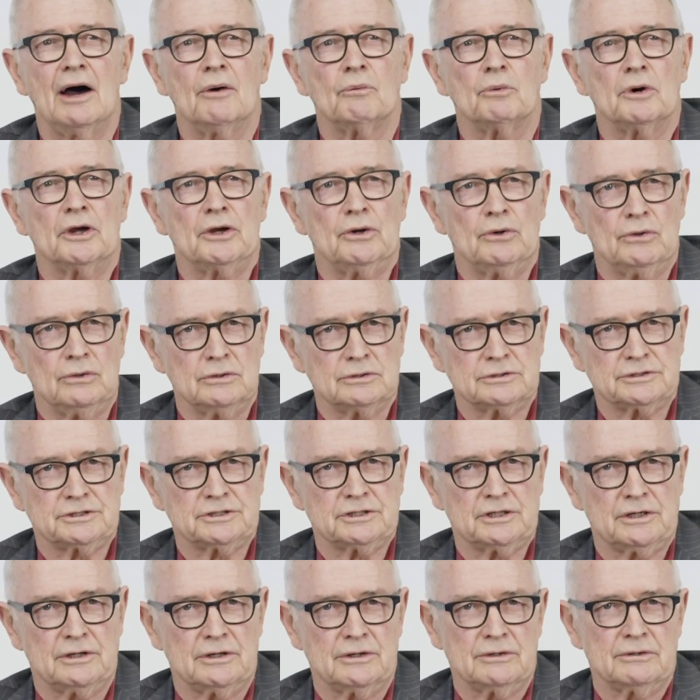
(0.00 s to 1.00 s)
We
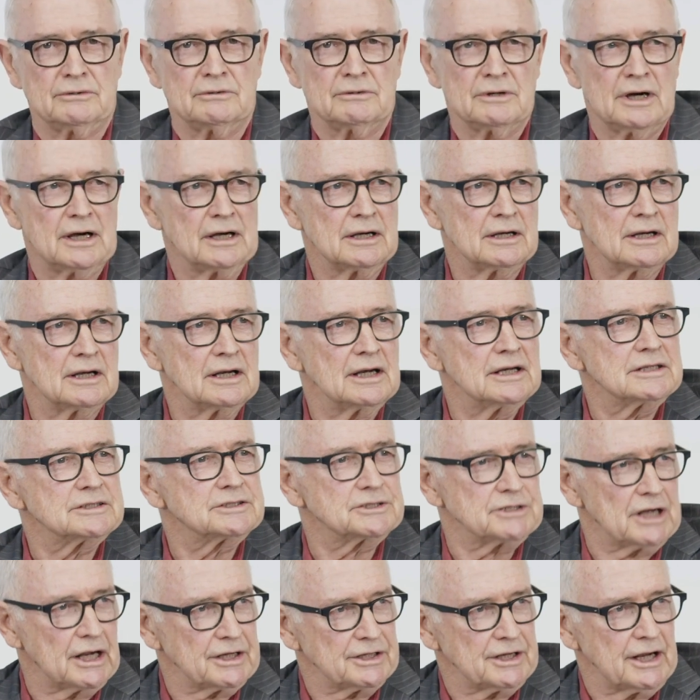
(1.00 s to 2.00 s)
also
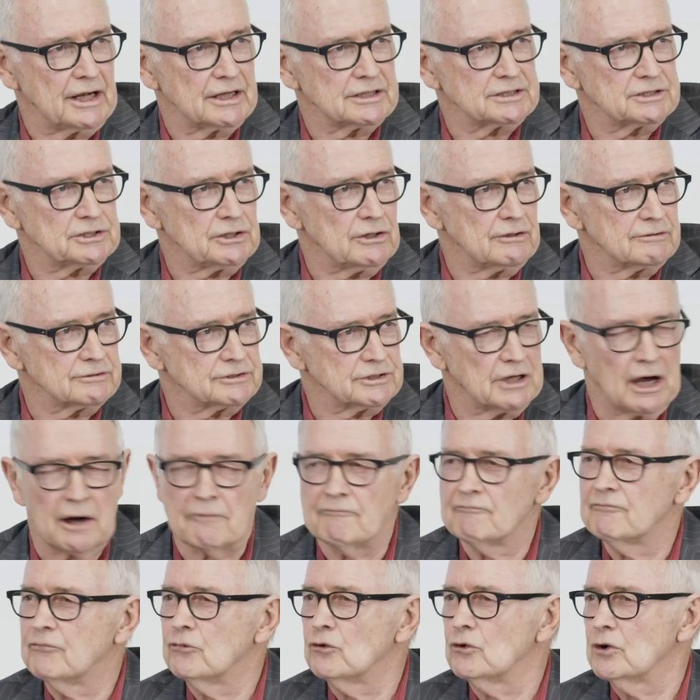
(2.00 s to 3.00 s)
set ourselves
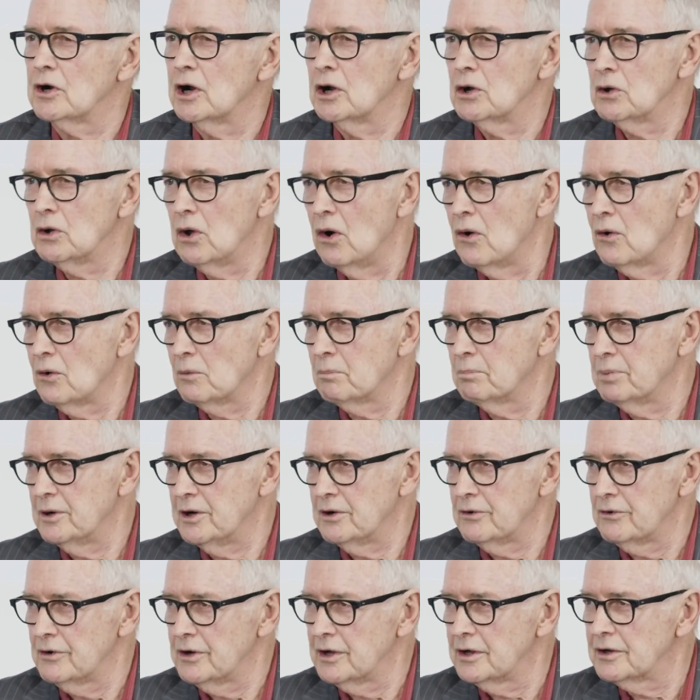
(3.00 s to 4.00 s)
up for a long
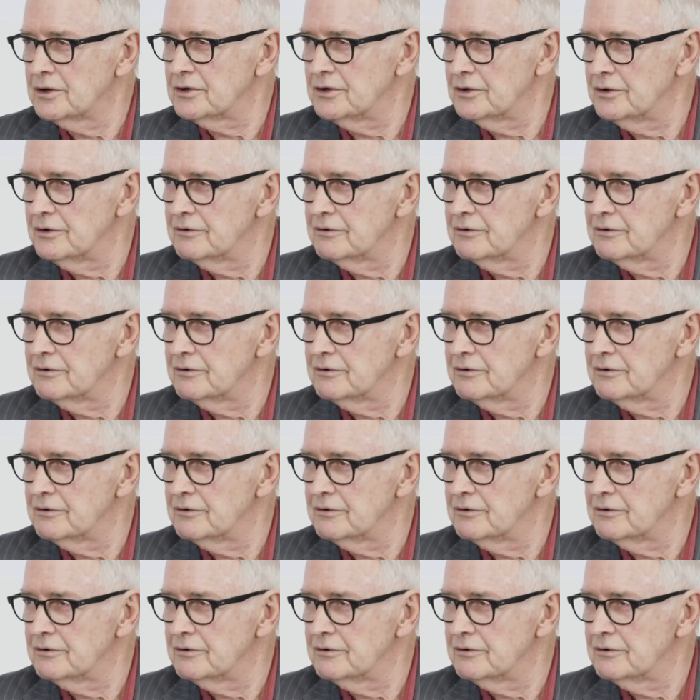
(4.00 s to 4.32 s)
period